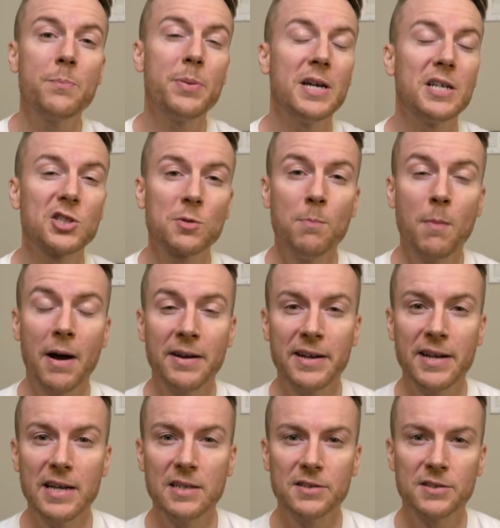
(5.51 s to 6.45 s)
Pitch
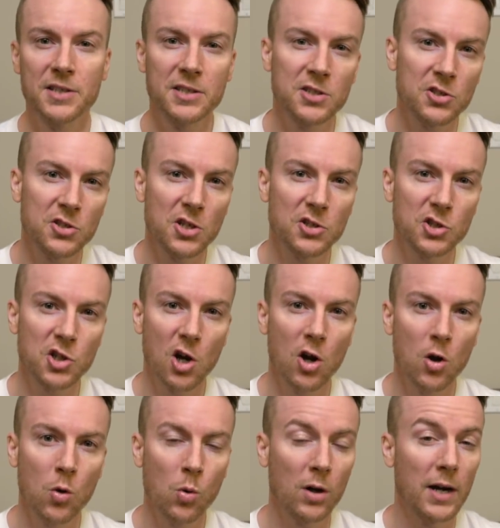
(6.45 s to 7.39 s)
Mondays. This is a
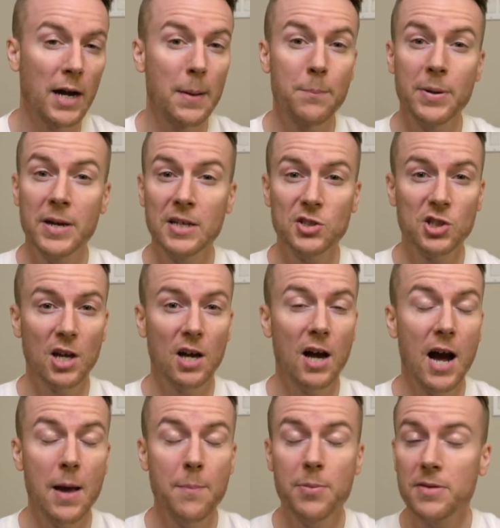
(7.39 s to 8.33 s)
show where I pitch
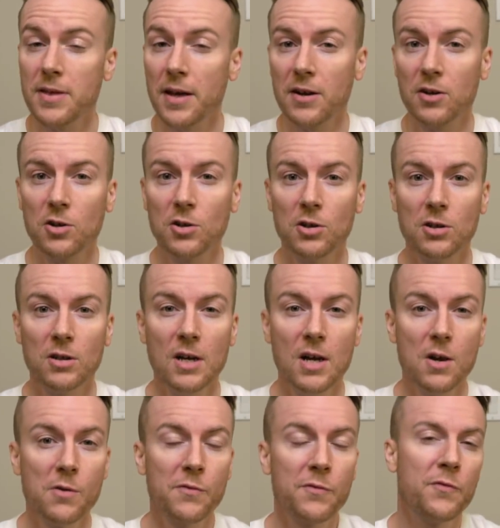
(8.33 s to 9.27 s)
hypothetical,
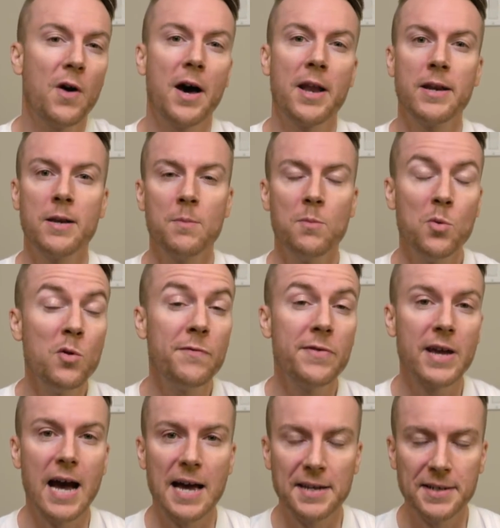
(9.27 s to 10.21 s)
fun
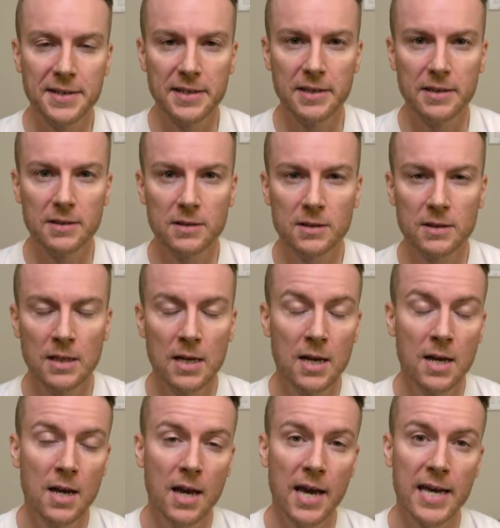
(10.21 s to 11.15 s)
movie ideas.
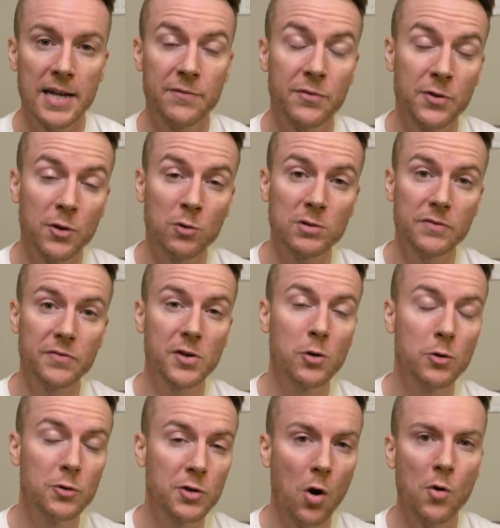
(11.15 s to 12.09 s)
And for those of you
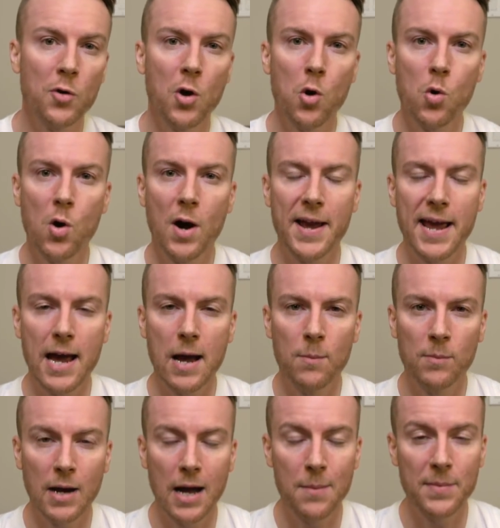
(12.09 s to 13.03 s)
who don't know who I
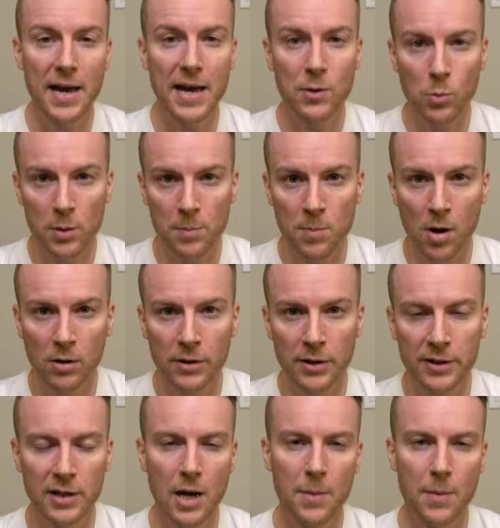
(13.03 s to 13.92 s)
am, I'm Edward Mullen.